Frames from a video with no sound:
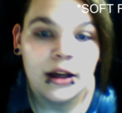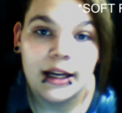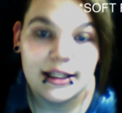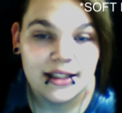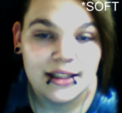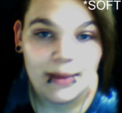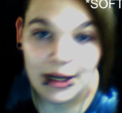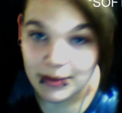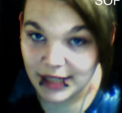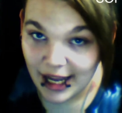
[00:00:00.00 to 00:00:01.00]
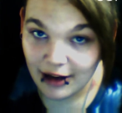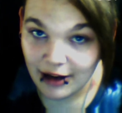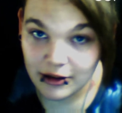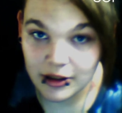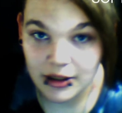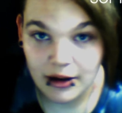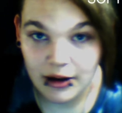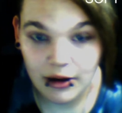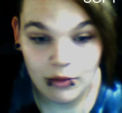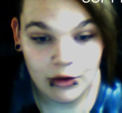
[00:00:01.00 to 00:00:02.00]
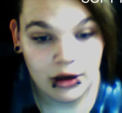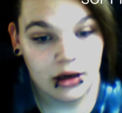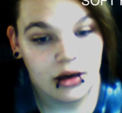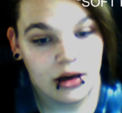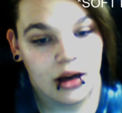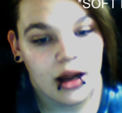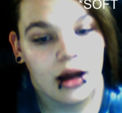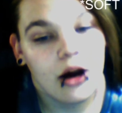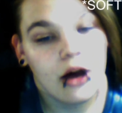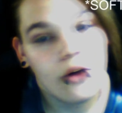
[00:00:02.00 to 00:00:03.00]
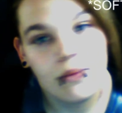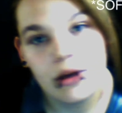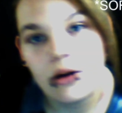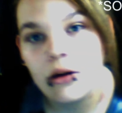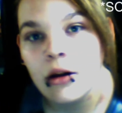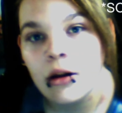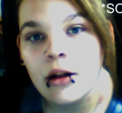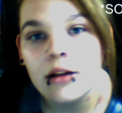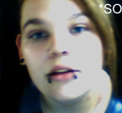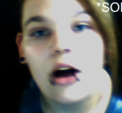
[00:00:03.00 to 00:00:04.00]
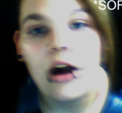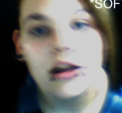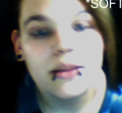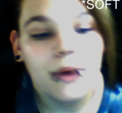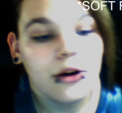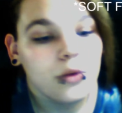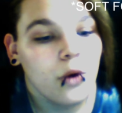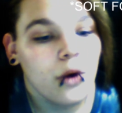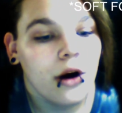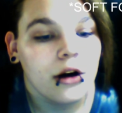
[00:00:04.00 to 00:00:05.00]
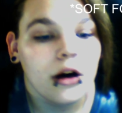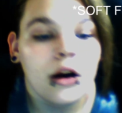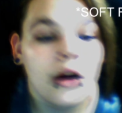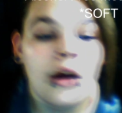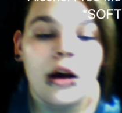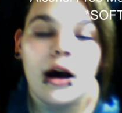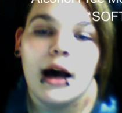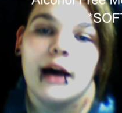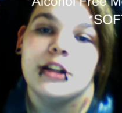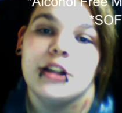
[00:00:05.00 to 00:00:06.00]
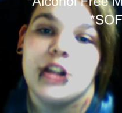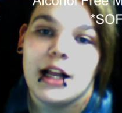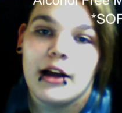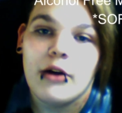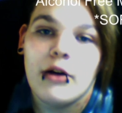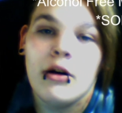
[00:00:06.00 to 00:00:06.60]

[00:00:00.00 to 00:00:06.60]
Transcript: instant mashed potatoes is a good one, oatmeal, lots of bottled water, Jello.